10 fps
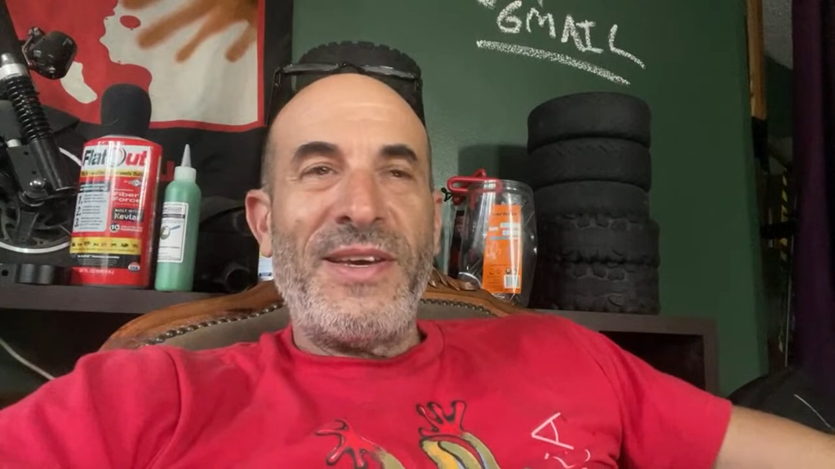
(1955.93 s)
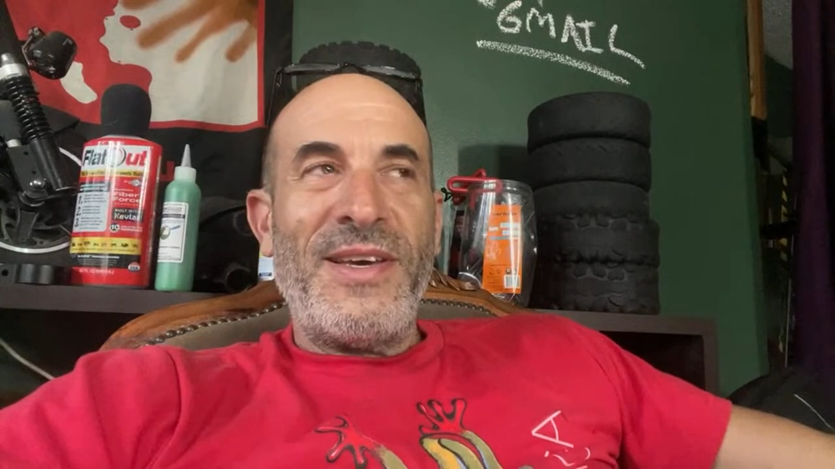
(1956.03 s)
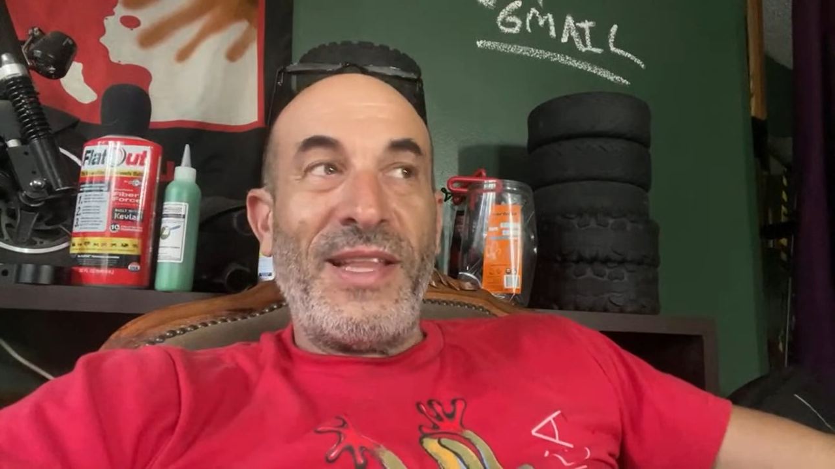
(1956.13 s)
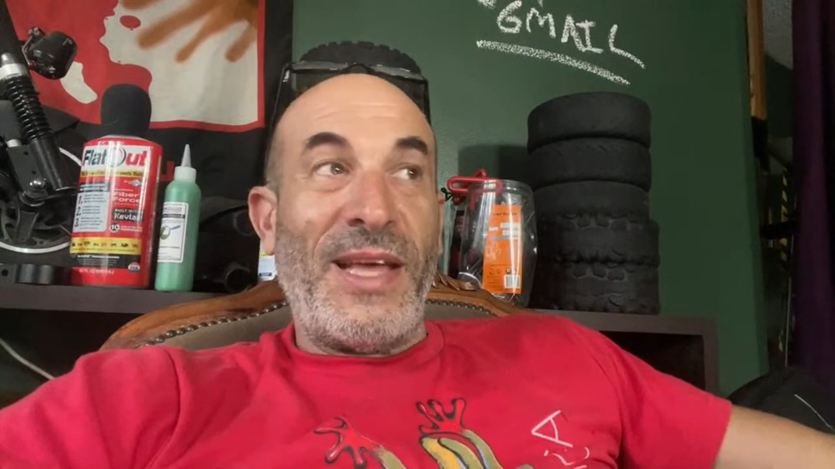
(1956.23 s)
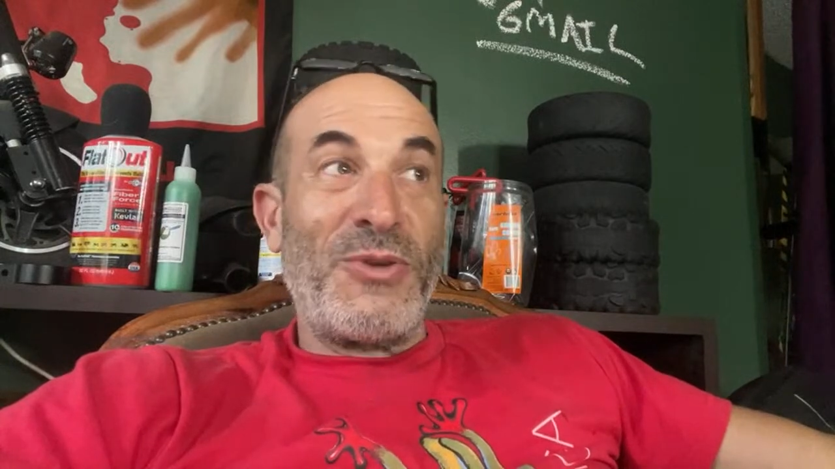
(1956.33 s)

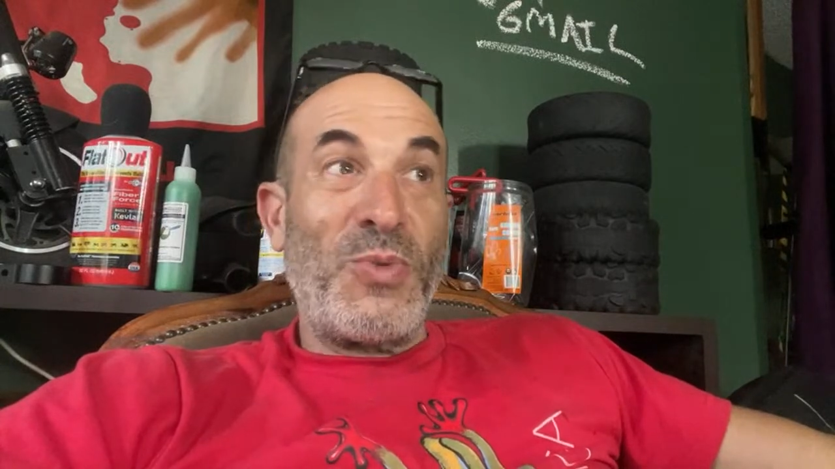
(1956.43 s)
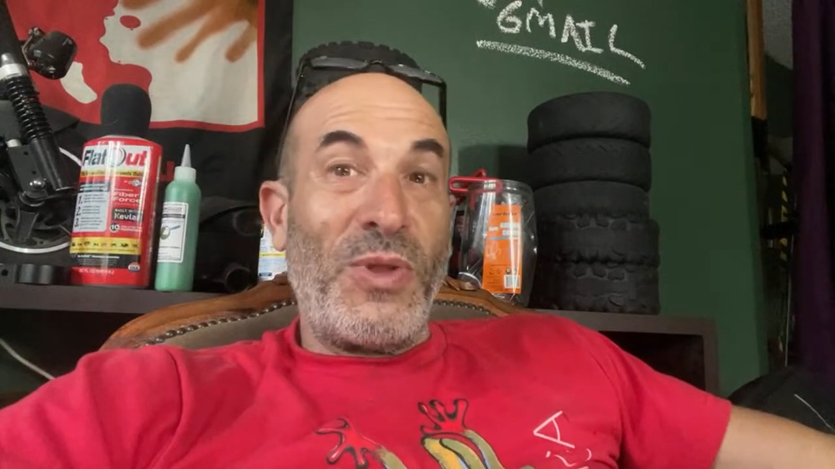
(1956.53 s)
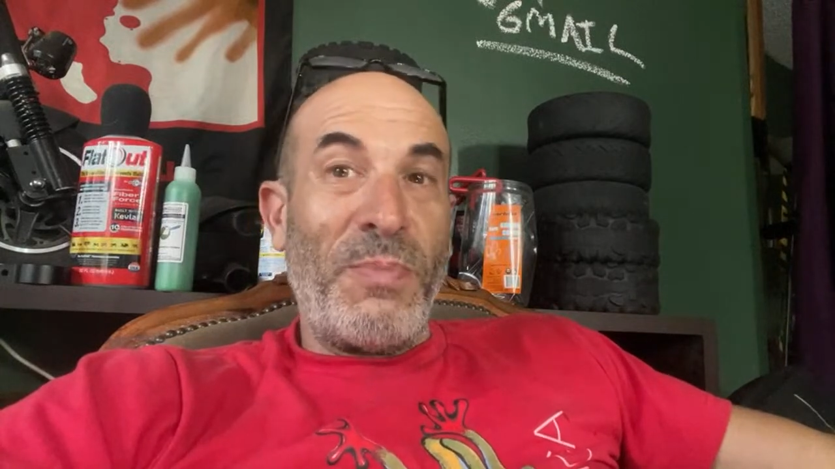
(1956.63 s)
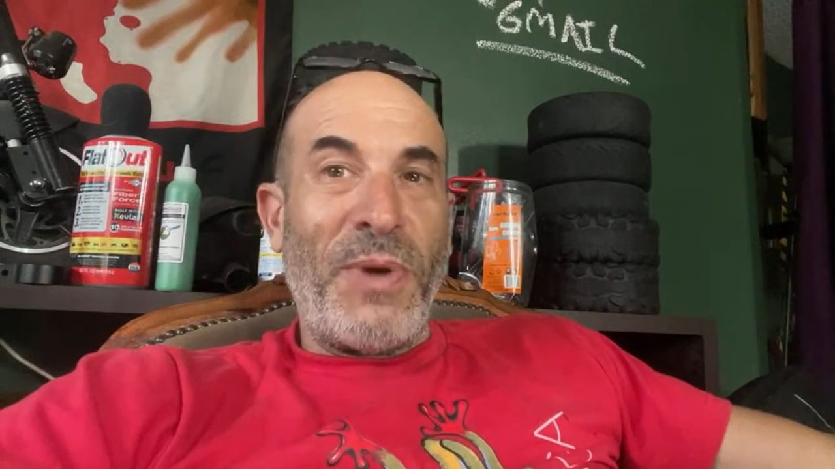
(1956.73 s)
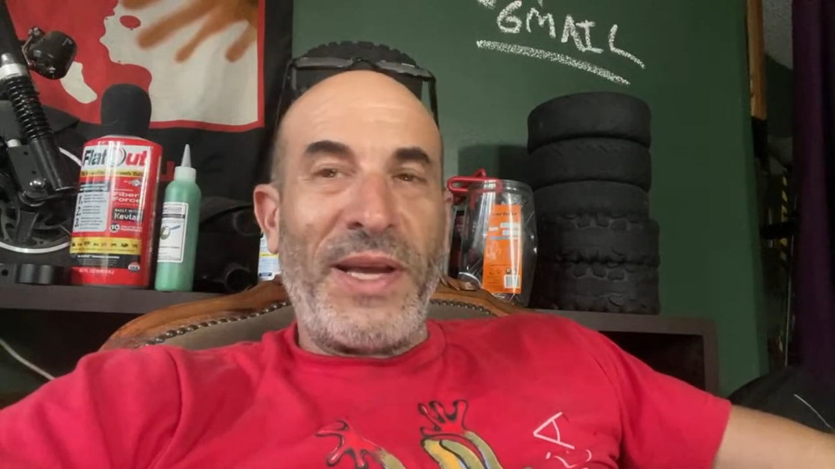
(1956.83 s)
and that was what
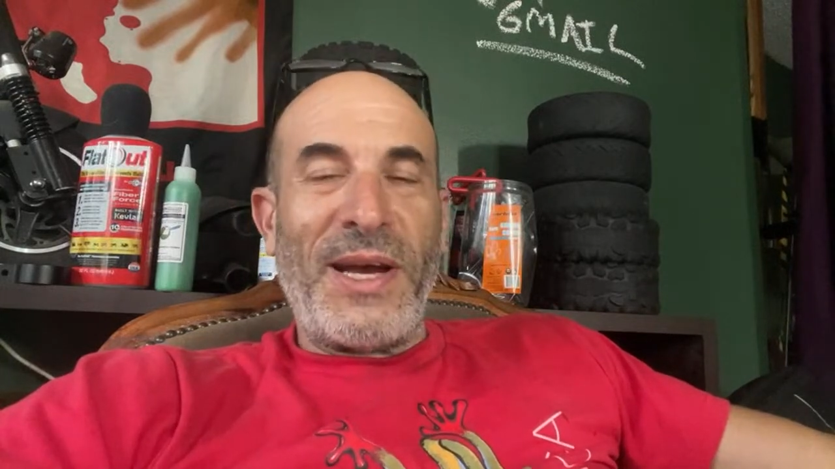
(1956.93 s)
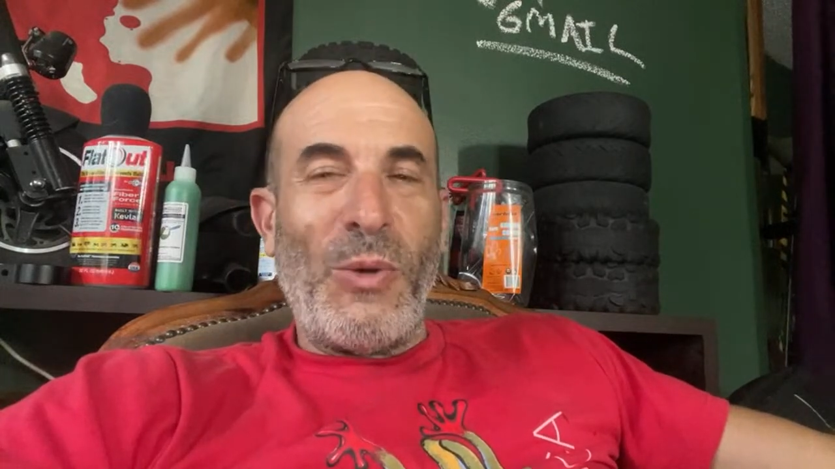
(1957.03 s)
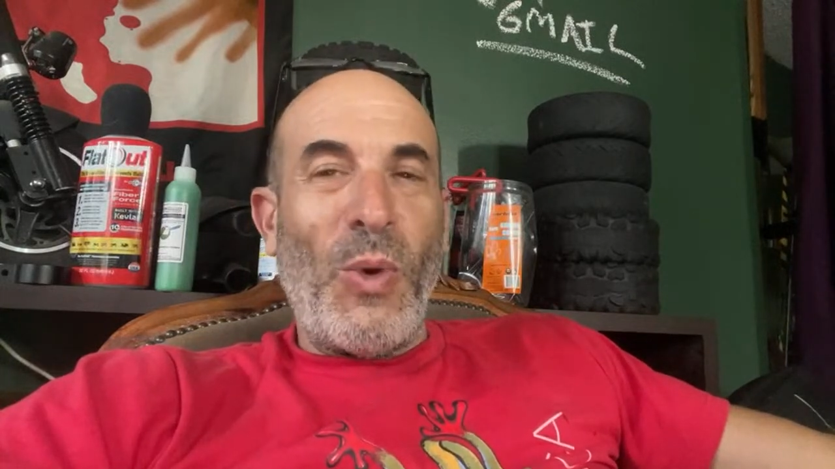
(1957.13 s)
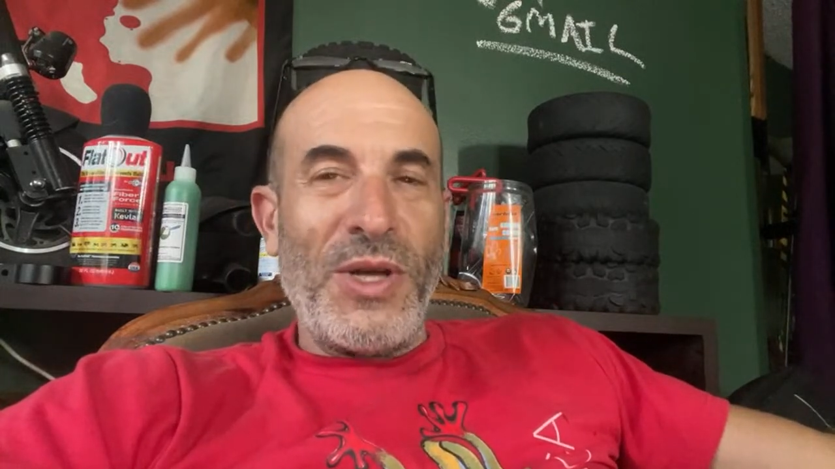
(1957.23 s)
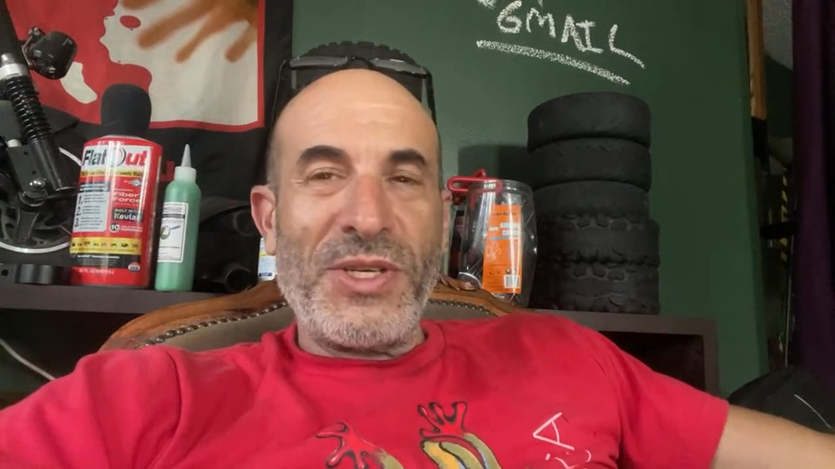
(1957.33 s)
the bike I
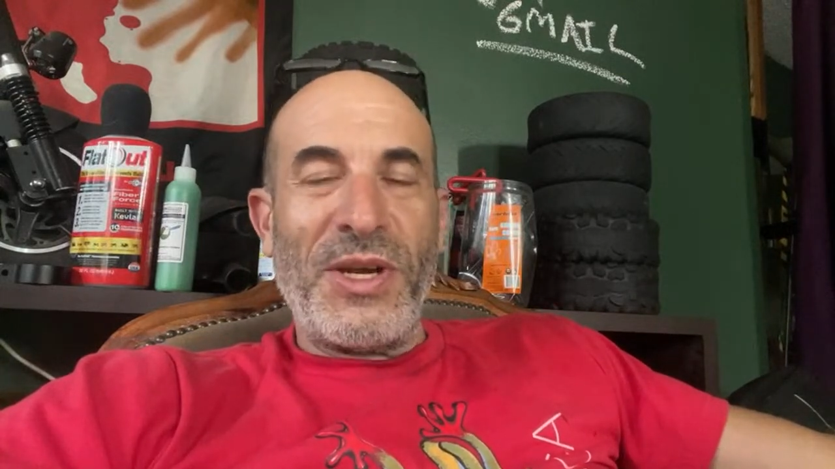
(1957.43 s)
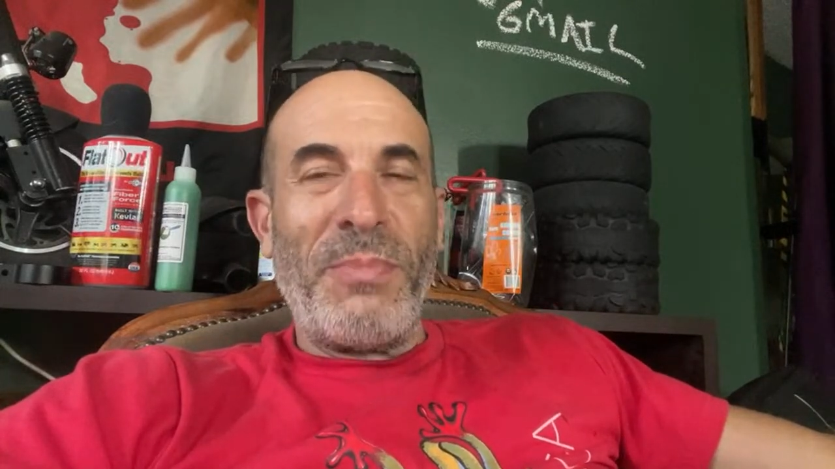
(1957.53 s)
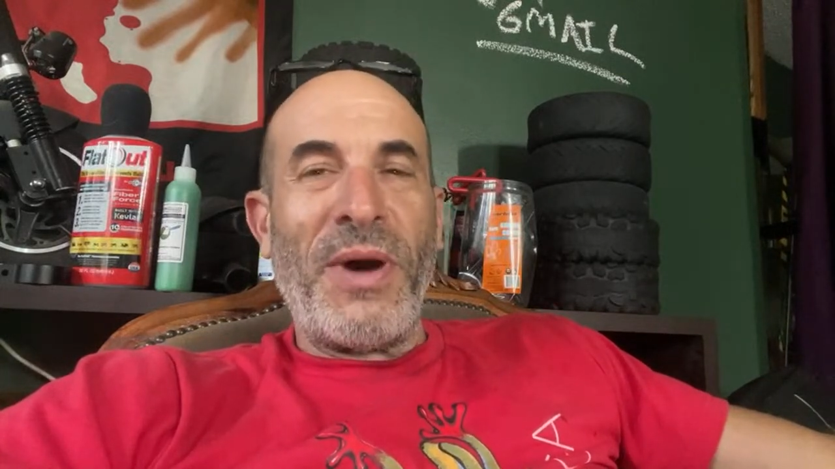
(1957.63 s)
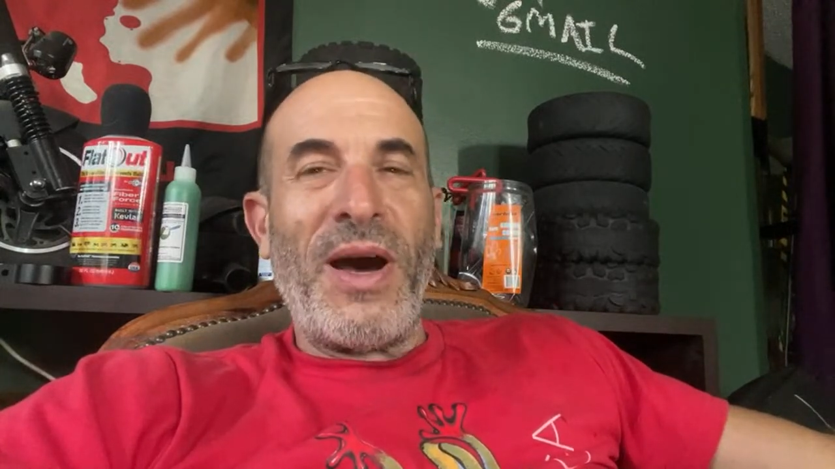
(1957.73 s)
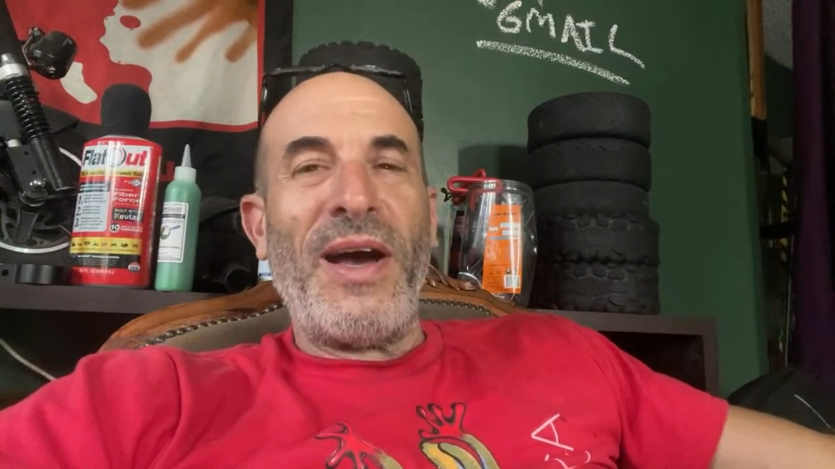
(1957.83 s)
was gonna
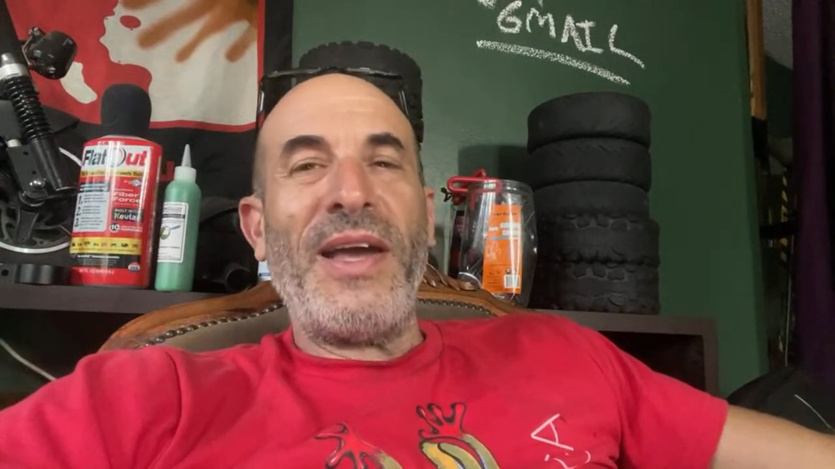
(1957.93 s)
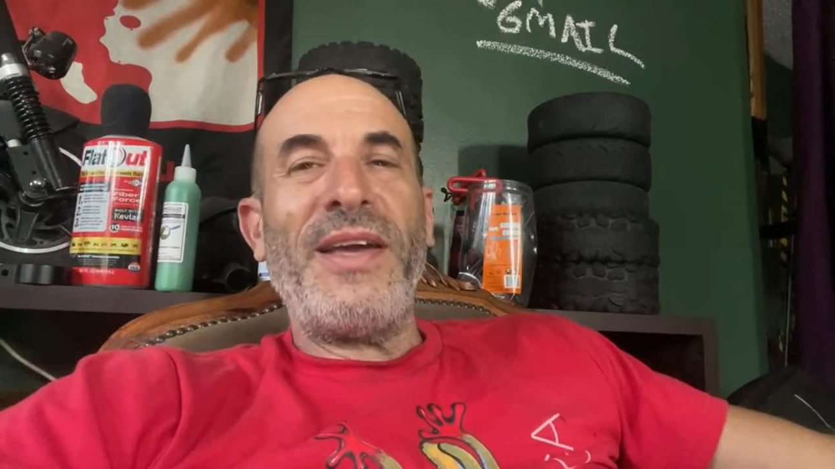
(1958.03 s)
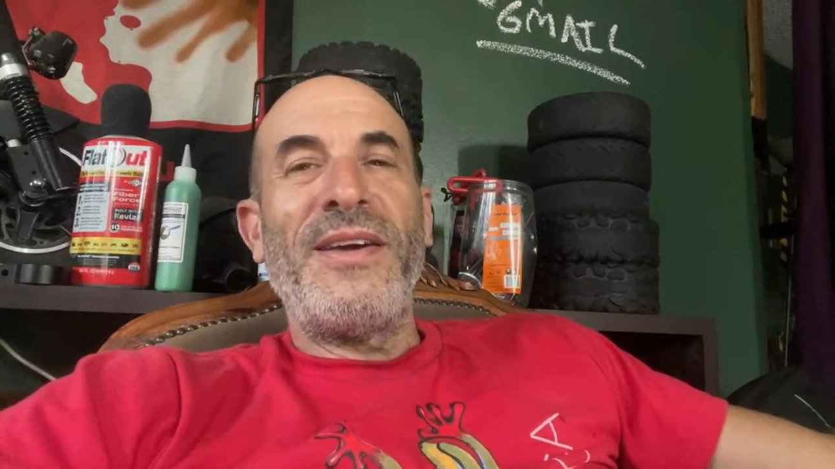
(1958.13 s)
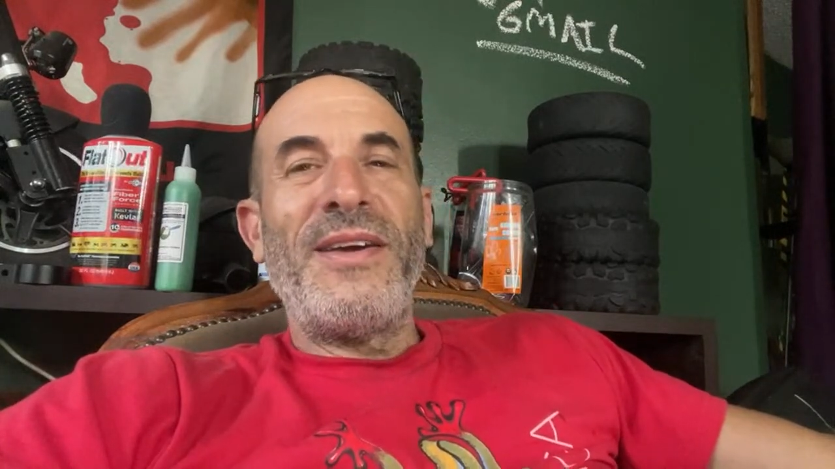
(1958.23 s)
buy